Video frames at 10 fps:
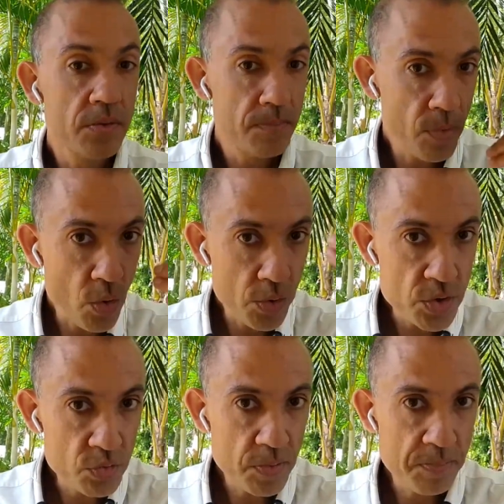The more
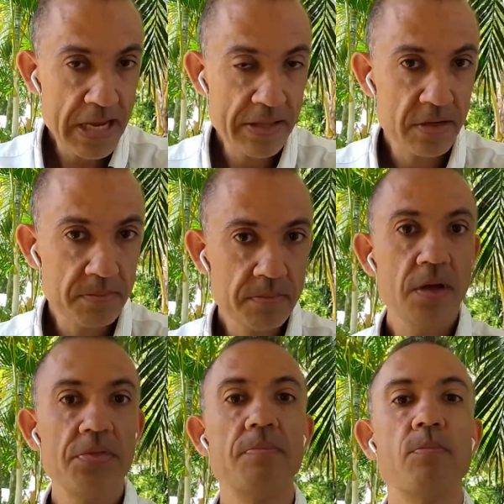you repeat them,
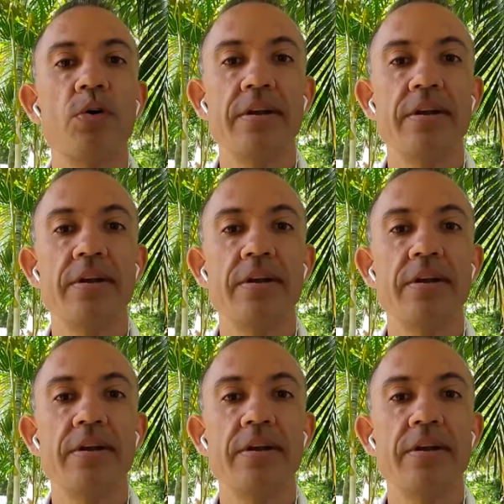the more